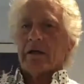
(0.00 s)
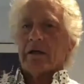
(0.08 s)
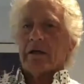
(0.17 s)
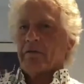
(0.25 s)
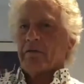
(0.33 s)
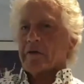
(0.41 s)
I
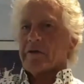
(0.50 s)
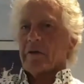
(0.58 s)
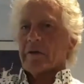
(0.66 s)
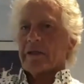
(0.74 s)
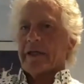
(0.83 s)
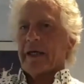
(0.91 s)
can
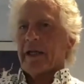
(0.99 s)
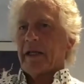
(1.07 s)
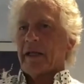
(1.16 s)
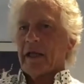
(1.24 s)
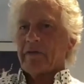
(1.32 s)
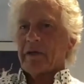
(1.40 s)
focus on
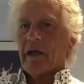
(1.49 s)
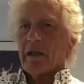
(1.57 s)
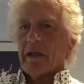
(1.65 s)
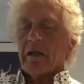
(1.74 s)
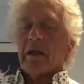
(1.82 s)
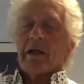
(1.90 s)
getting that
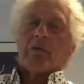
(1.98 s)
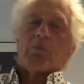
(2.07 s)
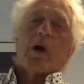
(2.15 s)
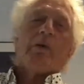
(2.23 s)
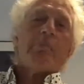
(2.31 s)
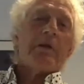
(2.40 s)
together.
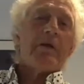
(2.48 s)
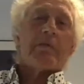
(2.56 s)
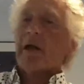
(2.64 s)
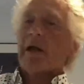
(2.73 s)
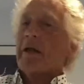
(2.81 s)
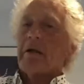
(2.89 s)
It won't be
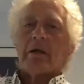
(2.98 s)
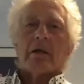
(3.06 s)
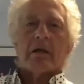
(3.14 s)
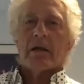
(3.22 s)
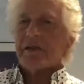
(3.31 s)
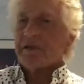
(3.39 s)
for
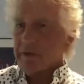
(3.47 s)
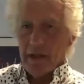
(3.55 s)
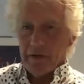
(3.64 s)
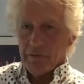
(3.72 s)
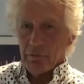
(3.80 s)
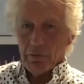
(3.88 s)
at least
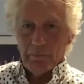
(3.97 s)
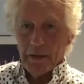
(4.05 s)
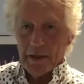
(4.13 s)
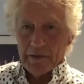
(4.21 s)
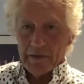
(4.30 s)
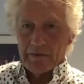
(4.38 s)
another
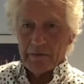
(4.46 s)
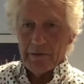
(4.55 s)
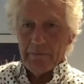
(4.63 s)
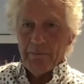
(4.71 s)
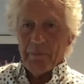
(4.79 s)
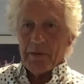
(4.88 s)
12
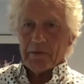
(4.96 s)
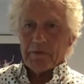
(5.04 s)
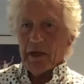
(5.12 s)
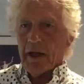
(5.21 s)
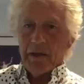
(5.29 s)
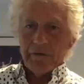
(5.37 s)
months, yeah,
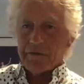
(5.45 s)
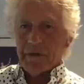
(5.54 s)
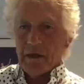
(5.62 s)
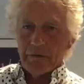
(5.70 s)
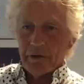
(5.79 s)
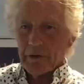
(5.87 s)
because I've got other
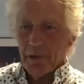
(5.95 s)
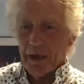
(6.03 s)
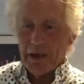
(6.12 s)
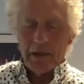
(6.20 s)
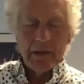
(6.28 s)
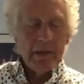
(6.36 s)
stuff on the
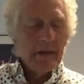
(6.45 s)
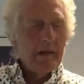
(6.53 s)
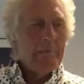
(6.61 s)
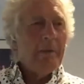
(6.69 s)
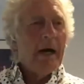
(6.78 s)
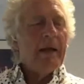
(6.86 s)
plate.
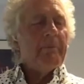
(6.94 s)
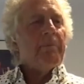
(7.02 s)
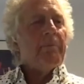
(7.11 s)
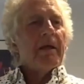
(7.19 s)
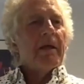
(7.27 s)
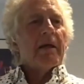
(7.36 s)
But
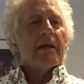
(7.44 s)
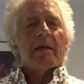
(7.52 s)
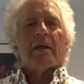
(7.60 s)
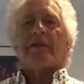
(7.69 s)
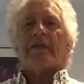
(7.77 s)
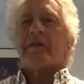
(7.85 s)

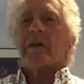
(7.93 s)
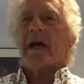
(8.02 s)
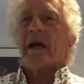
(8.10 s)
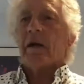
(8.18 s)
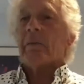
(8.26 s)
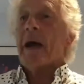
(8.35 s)
at least
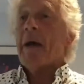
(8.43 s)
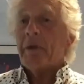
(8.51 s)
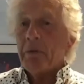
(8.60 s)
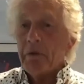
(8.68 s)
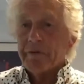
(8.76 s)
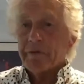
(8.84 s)
now I'm
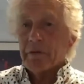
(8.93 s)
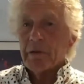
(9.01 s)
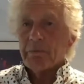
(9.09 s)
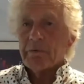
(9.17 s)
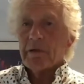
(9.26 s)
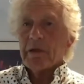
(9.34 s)
happy with the
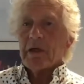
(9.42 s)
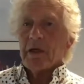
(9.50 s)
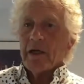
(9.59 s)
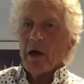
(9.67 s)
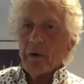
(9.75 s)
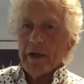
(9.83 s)
script.
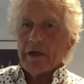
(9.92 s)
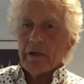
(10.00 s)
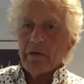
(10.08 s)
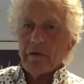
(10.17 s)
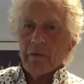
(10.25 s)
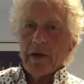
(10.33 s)
I know I
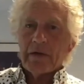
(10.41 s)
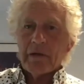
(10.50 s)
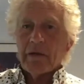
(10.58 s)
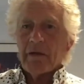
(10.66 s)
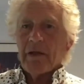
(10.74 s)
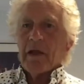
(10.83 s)
can direct
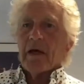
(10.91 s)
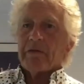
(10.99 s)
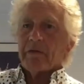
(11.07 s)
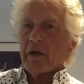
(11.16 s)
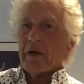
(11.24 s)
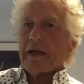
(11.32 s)
it. I've
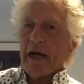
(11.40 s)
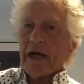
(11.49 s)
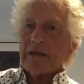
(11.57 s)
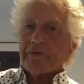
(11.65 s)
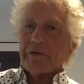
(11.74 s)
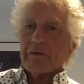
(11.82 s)
just got to
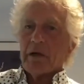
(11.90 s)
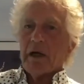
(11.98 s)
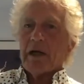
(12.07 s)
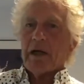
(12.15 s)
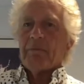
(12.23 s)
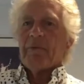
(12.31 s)
cast it
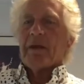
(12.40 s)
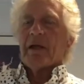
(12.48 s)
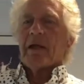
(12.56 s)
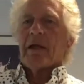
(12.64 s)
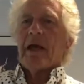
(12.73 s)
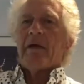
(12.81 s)
right
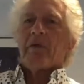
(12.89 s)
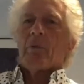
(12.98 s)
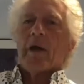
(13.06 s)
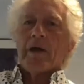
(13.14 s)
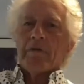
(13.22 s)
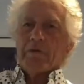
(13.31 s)
and have the
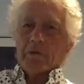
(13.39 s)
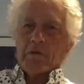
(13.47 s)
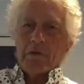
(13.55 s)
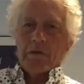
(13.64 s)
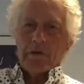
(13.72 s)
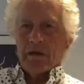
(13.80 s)
wonderful
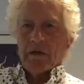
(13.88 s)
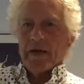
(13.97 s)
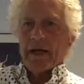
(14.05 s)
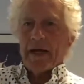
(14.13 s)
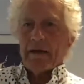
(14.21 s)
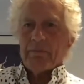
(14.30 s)
crew that
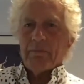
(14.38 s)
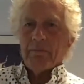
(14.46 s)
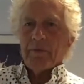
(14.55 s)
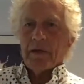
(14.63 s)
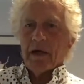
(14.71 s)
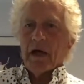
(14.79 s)
I've
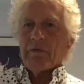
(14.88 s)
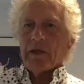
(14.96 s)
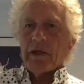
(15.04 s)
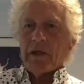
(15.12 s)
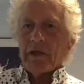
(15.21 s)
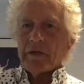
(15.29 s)
had over
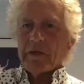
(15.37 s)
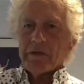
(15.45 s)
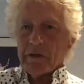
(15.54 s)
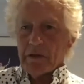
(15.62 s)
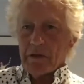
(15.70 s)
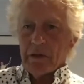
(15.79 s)
the
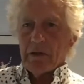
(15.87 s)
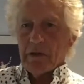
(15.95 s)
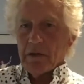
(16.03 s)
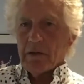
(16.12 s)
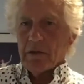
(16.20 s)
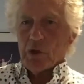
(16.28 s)
years
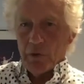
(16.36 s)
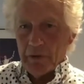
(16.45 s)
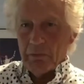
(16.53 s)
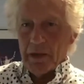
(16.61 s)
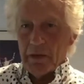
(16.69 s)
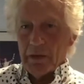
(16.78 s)

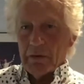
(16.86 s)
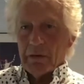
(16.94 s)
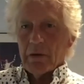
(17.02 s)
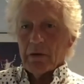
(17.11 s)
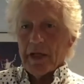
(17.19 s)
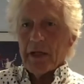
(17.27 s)
join me
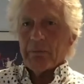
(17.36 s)
on